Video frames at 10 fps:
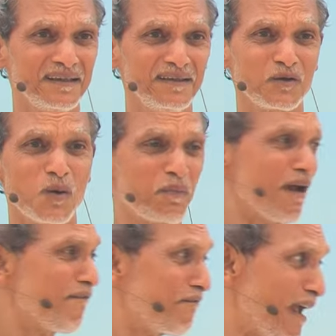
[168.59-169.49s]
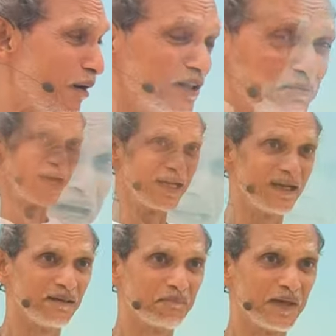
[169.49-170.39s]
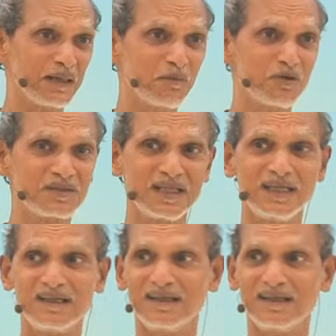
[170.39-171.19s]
You go put up flowers by the, by the Murti.